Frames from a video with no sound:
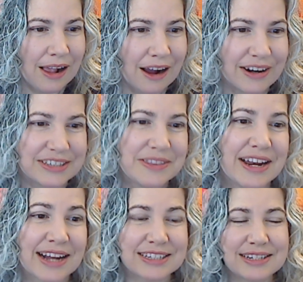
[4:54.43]
all right. So the
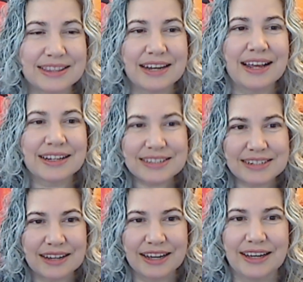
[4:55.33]
next
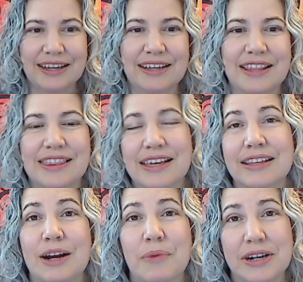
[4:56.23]
thing
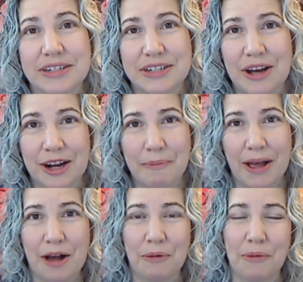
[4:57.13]
that I wanted to talk
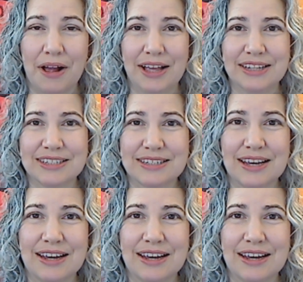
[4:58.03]
about was